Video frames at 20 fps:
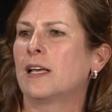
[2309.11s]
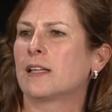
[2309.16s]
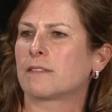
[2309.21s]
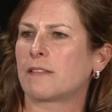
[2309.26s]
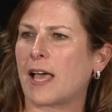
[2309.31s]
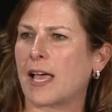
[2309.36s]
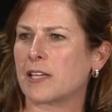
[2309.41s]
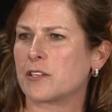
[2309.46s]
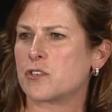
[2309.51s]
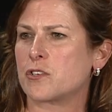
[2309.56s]

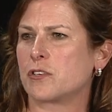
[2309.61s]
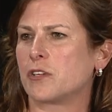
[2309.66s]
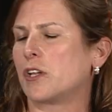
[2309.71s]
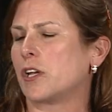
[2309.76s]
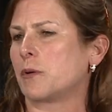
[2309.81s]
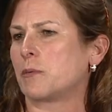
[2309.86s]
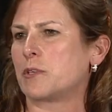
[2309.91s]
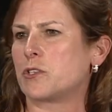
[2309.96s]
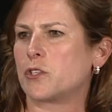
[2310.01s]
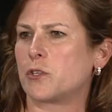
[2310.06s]

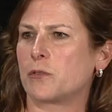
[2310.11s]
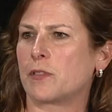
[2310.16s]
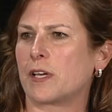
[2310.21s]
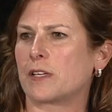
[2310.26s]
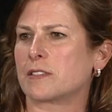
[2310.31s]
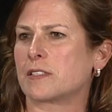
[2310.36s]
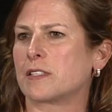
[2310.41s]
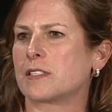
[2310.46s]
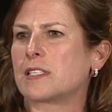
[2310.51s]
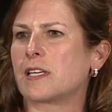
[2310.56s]
In
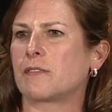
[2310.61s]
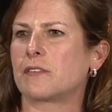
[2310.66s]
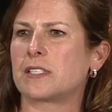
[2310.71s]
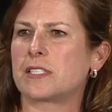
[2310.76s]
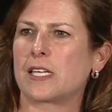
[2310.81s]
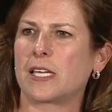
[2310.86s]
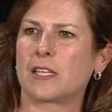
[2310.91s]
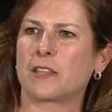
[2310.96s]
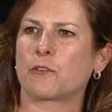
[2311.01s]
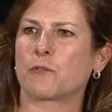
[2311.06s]

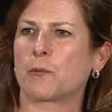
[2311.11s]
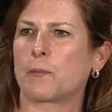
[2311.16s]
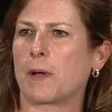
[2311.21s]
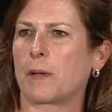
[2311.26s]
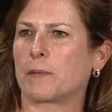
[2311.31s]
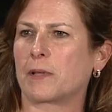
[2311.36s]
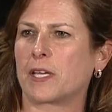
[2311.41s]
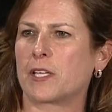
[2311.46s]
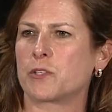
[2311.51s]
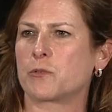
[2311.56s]
2017, the
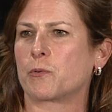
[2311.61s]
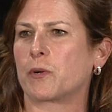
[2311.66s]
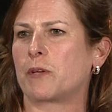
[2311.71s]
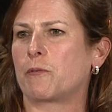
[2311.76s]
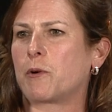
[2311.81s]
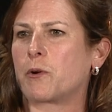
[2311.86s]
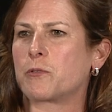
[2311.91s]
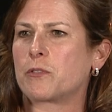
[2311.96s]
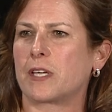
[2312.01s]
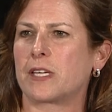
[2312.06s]
Republicans
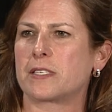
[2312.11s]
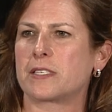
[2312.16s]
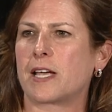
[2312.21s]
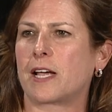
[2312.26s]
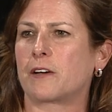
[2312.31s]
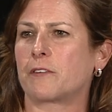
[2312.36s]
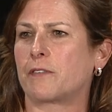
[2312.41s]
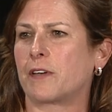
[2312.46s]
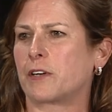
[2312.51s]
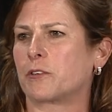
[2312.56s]
rewrote the
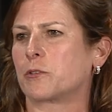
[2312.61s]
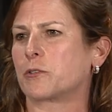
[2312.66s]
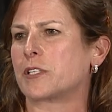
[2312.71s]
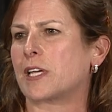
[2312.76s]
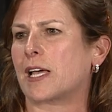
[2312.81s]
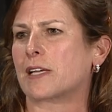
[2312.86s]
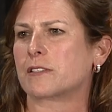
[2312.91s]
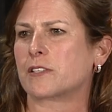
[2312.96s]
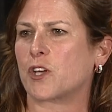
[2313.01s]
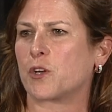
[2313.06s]
entire federal
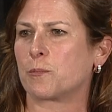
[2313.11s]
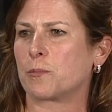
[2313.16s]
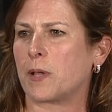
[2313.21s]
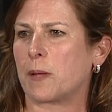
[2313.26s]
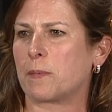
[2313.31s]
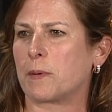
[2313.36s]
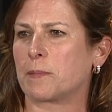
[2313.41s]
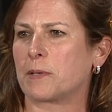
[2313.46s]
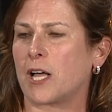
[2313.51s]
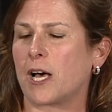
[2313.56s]
tax code, blah,
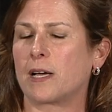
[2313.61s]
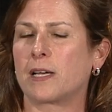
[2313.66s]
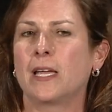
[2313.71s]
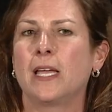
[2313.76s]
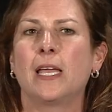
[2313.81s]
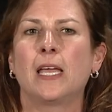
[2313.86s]
blah, blah.